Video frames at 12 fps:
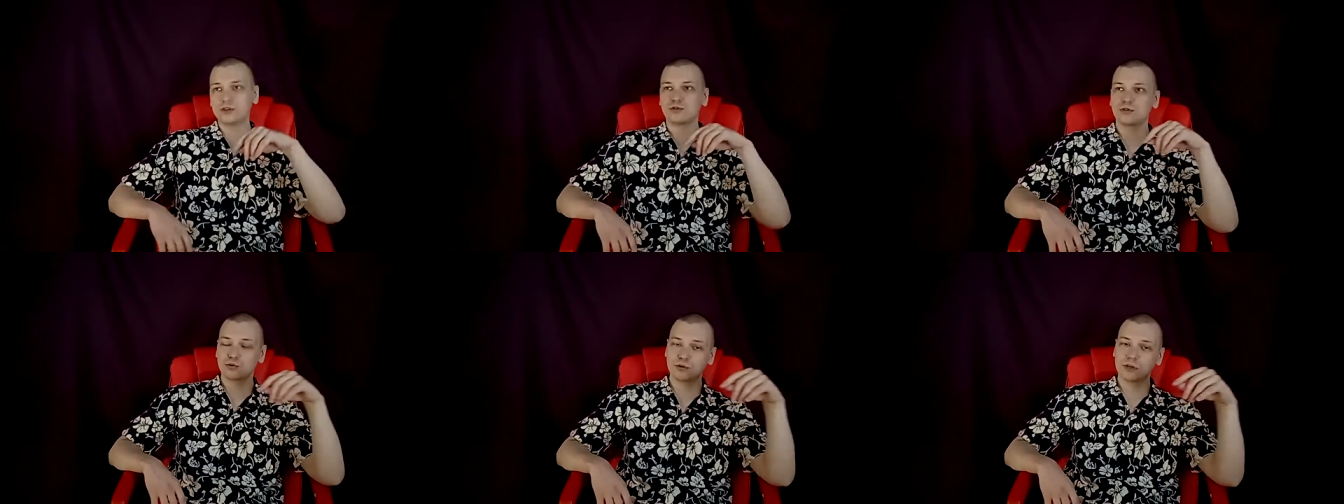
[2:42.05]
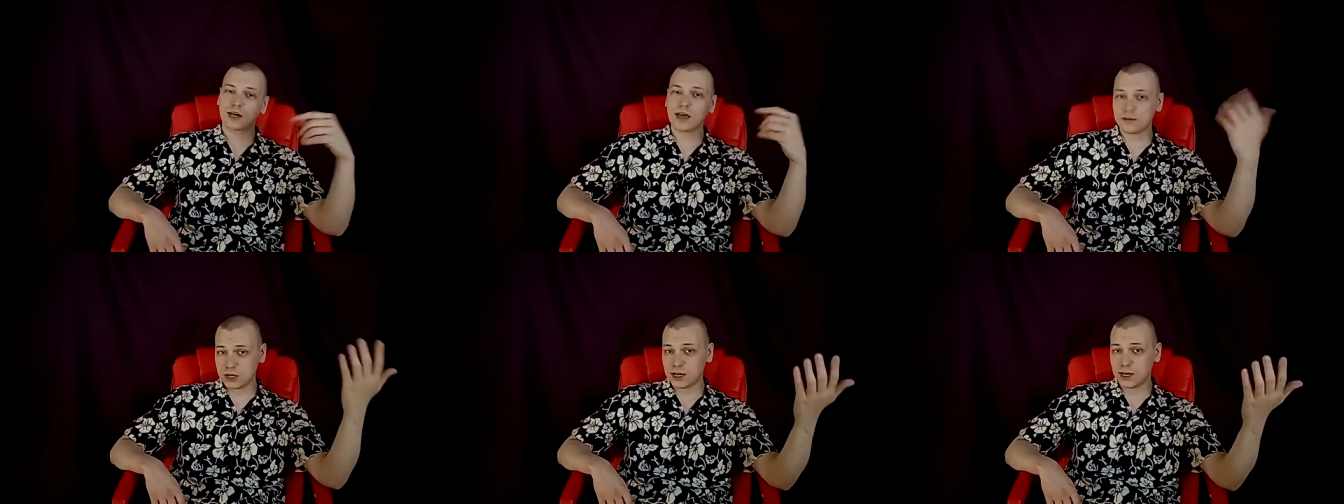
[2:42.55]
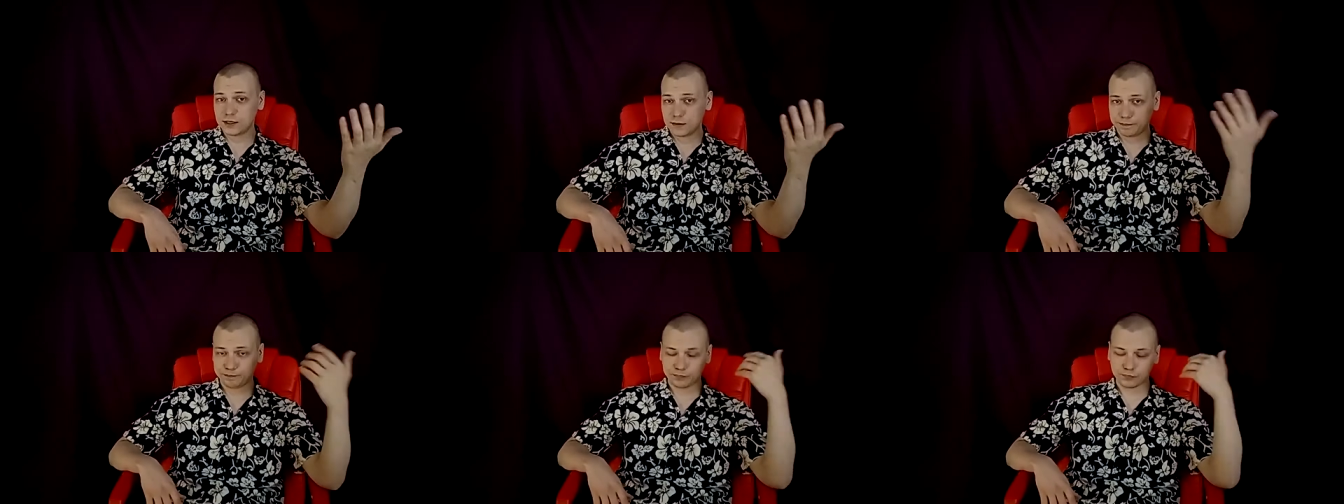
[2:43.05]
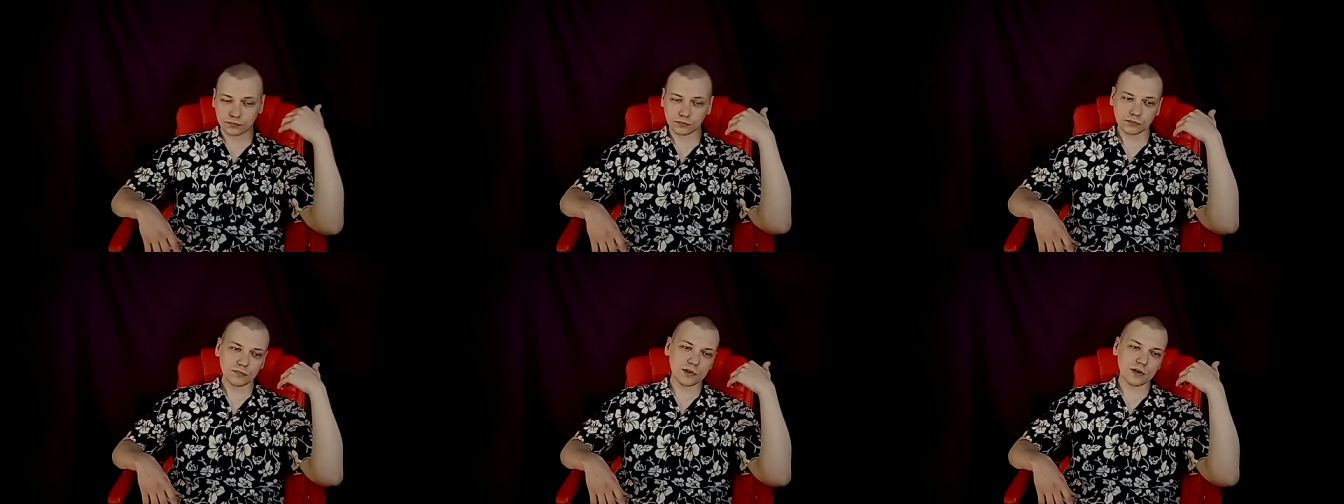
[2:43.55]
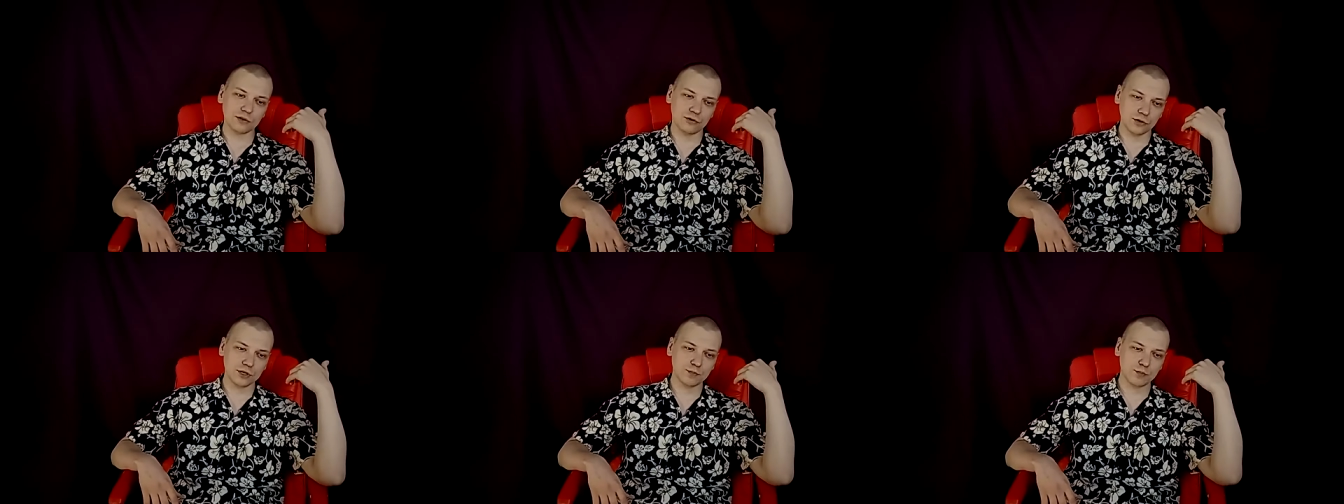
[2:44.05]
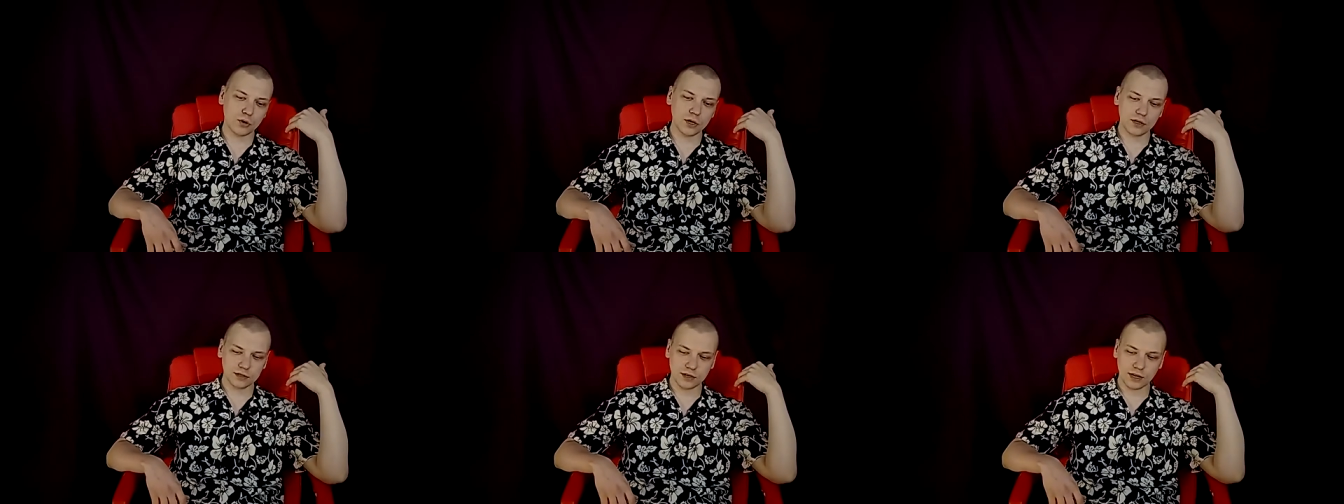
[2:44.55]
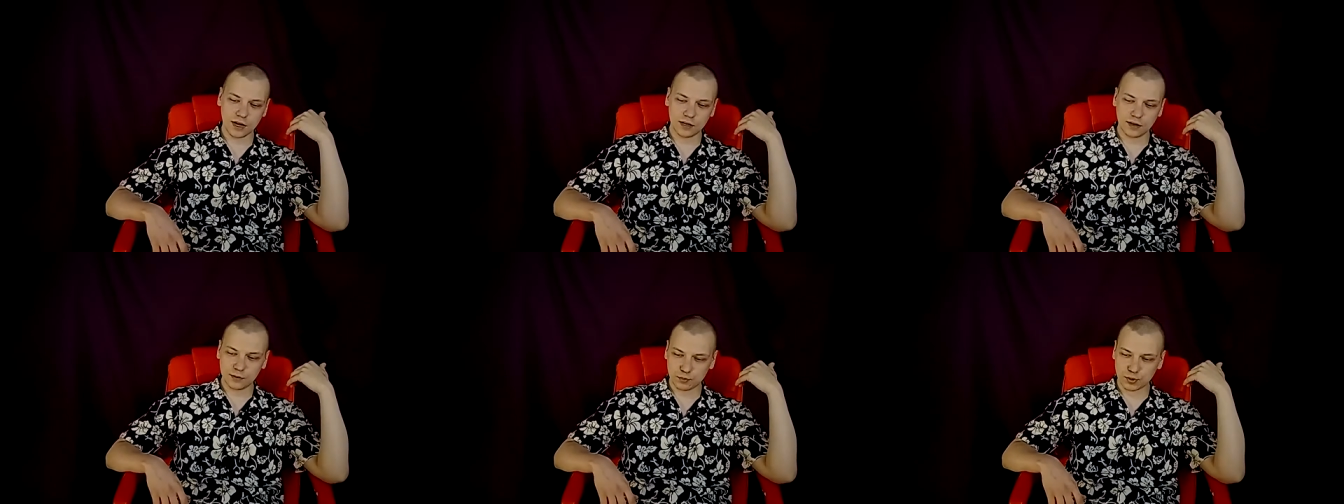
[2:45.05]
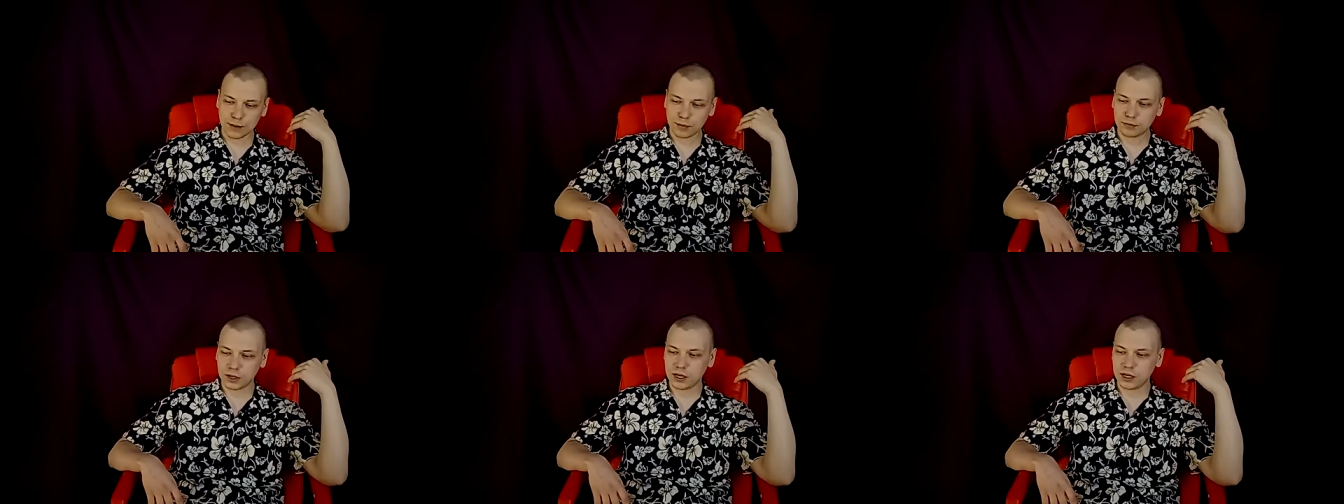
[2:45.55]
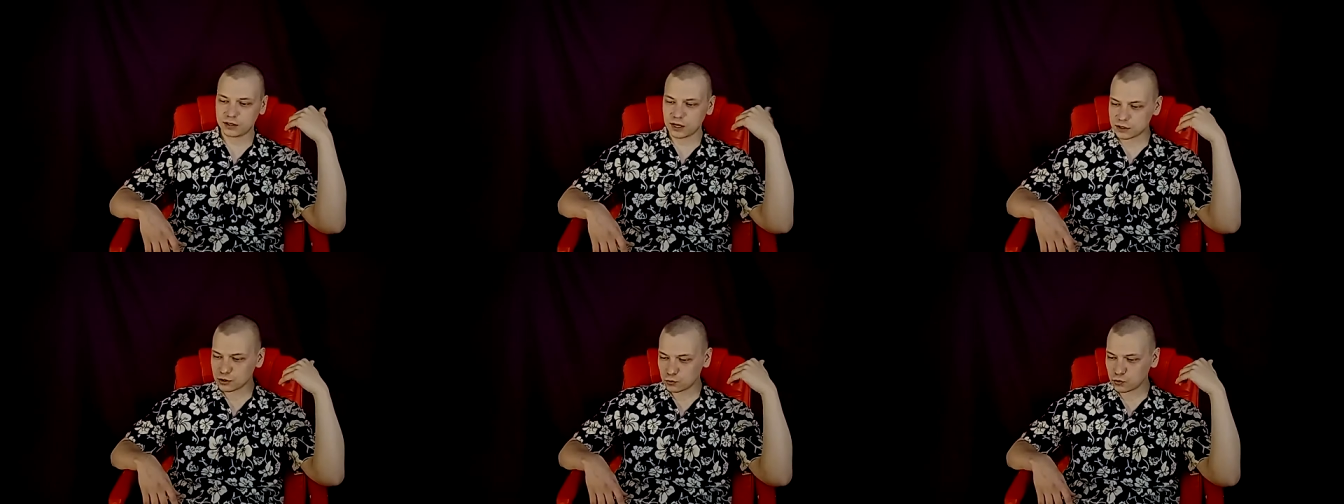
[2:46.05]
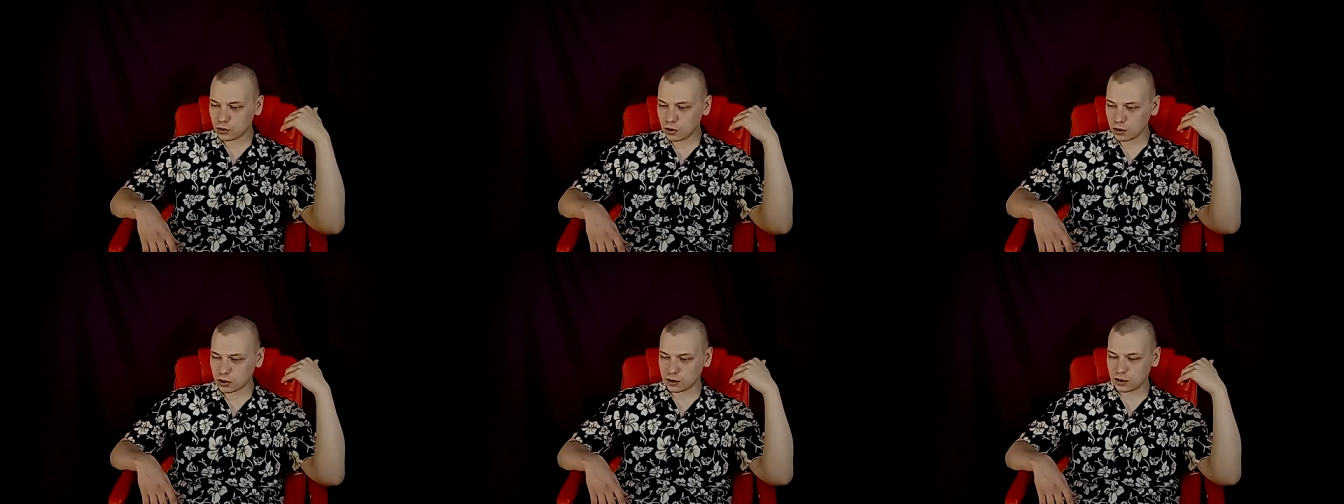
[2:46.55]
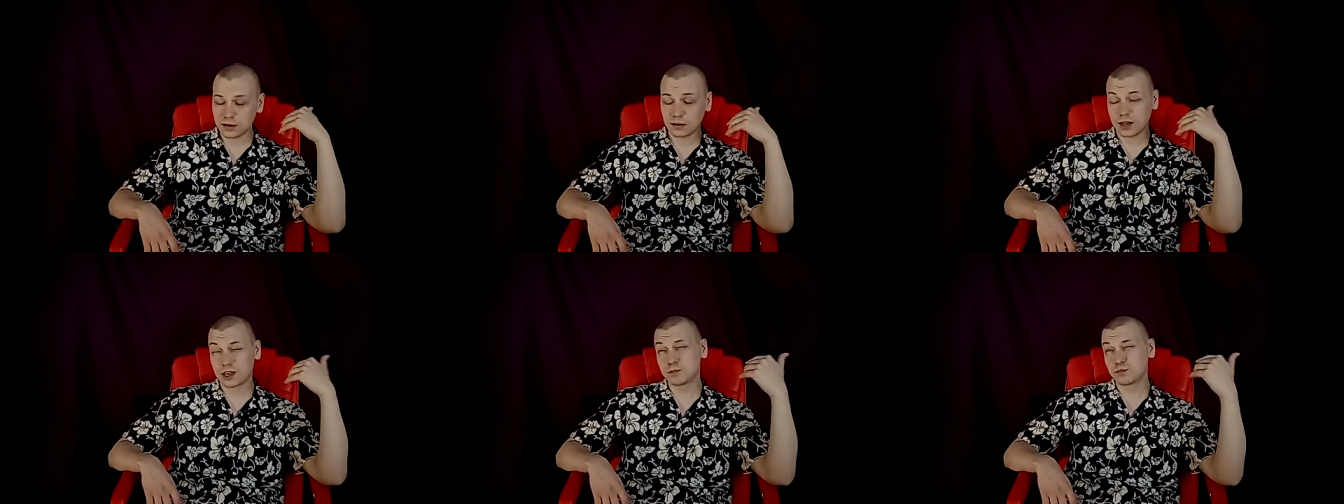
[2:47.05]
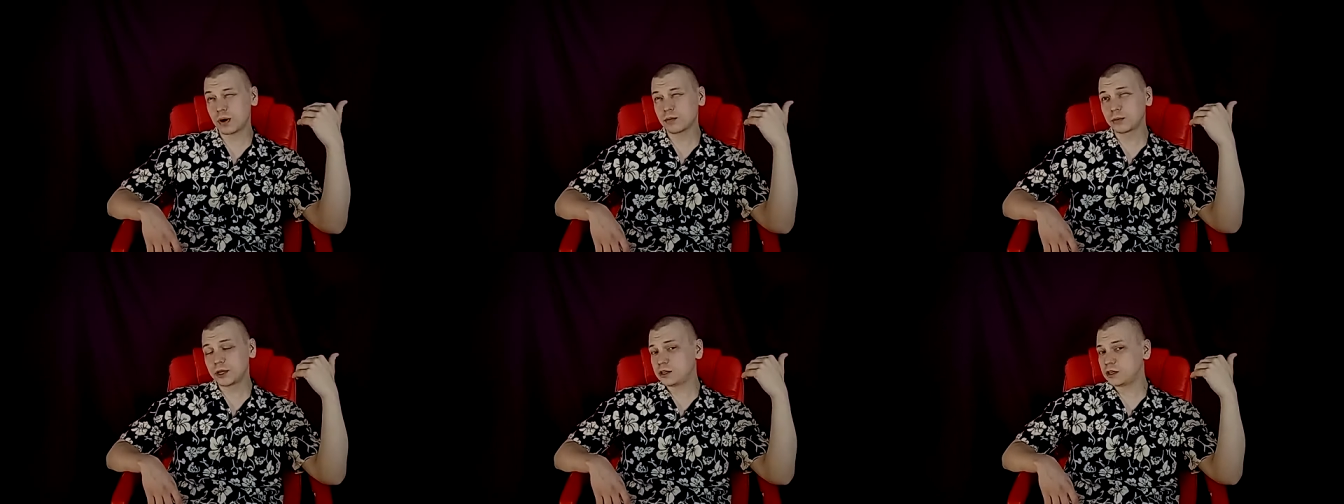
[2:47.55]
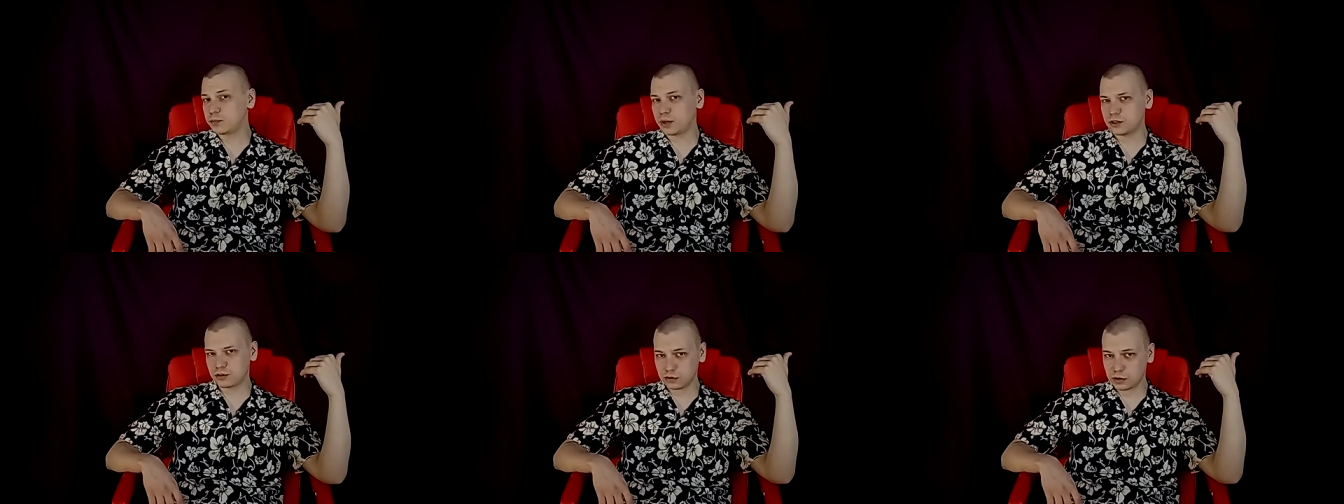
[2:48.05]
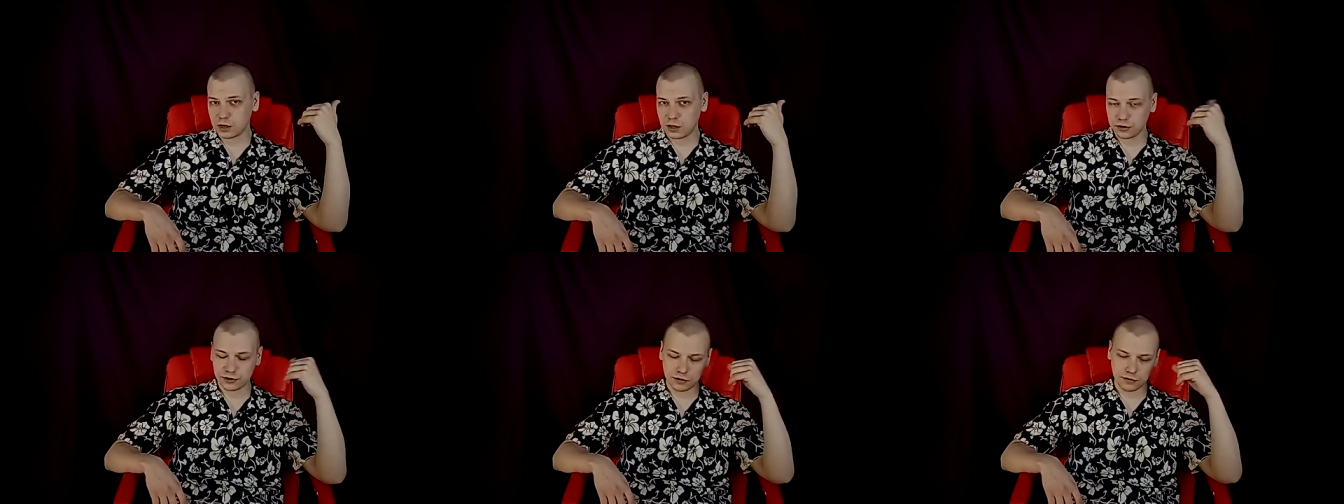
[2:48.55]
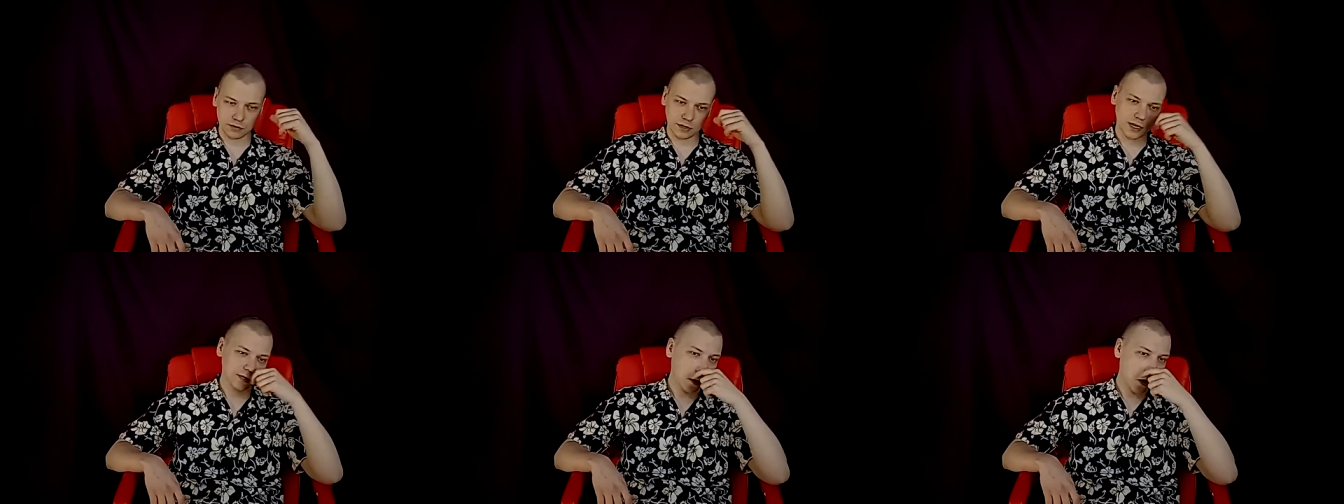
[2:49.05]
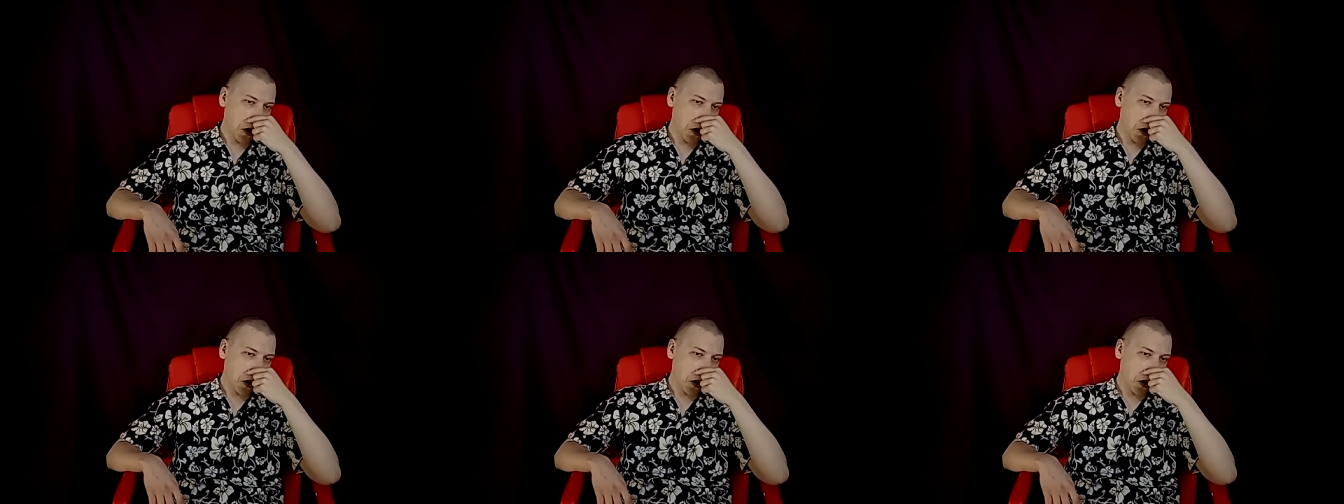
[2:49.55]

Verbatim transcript: introduce a caveat to this point is that it probably doesn't work, uh, like it probably depends on culture, right?